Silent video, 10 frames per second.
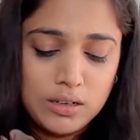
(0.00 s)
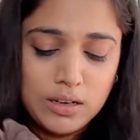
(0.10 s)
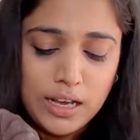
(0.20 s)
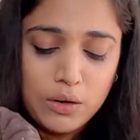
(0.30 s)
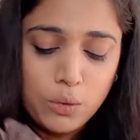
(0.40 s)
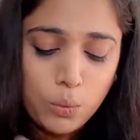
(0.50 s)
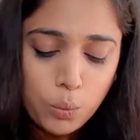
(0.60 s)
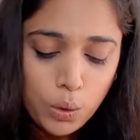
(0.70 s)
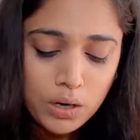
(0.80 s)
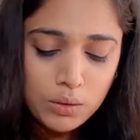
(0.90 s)
I don't know
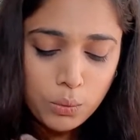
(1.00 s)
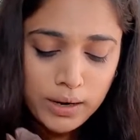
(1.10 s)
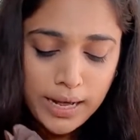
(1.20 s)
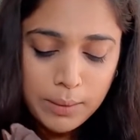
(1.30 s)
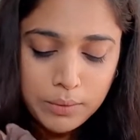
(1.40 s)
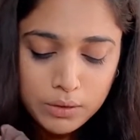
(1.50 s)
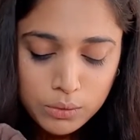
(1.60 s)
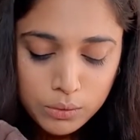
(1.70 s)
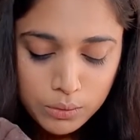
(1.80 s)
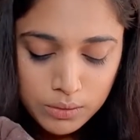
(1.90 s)
what happened
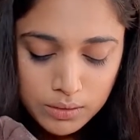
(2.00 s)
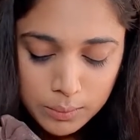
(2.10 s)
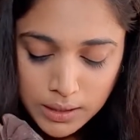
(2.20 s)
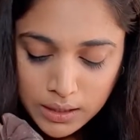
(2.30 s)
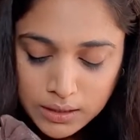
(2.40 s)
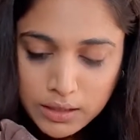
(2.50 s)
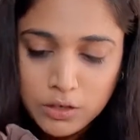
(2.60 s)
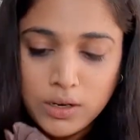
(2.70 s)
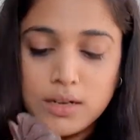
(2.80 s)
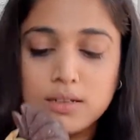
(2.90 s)
to the plant
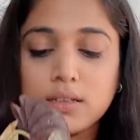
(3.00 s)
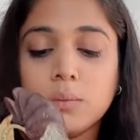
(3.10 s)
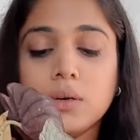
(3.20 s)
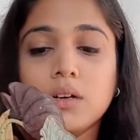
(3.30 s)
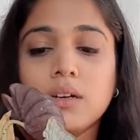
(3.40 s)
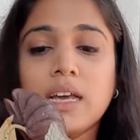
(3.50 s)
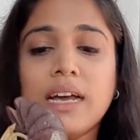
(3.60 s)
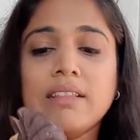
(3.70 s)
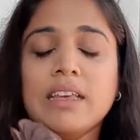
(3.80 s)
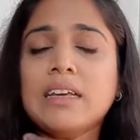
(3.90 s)
in transit, but yeah,
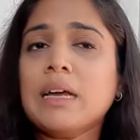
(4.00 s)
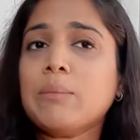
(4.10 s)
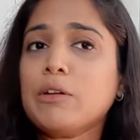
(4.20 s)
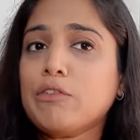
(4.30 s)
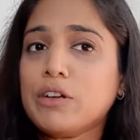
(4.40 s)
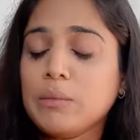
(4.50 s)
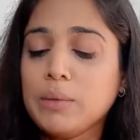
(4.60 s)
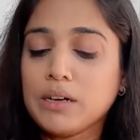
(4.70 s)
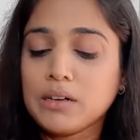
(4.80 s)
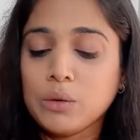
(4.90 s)
I think I preferred it
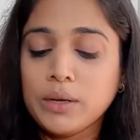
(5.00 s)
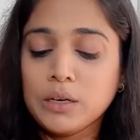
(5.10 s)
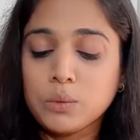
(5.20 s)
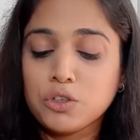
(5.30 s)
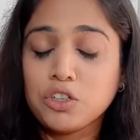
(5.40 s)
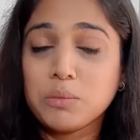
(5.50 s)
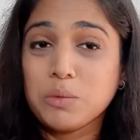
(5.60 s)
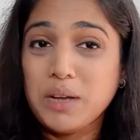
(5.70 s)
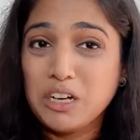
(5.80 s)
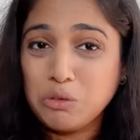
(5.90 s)
better when it was
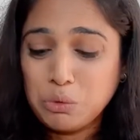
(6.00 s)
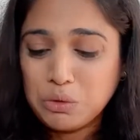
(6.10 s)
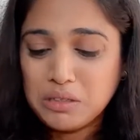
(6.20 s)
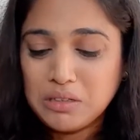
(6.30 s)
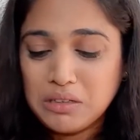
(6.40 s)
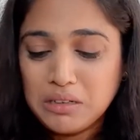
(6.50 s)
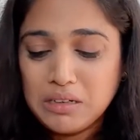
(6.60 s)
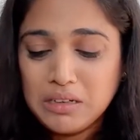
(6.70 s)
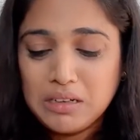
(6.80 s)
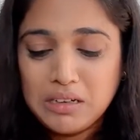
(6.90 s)
shipped bare root,
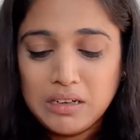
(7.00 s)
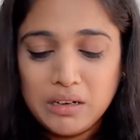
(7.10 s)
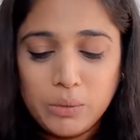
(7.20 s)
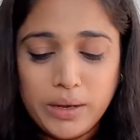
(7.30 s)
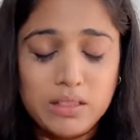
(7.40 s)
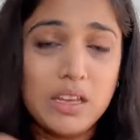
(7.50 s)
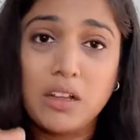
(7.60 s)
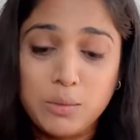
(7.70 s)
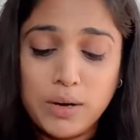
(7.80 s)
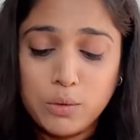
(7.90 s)
when the
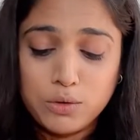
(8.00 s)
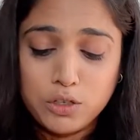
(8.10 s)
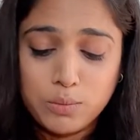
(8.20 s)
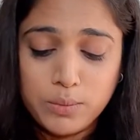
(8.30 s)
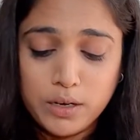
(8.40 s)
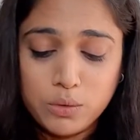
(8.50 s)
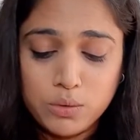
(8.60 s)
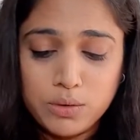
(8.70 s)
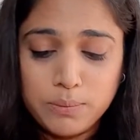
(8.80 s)
other plant was shipped bare root.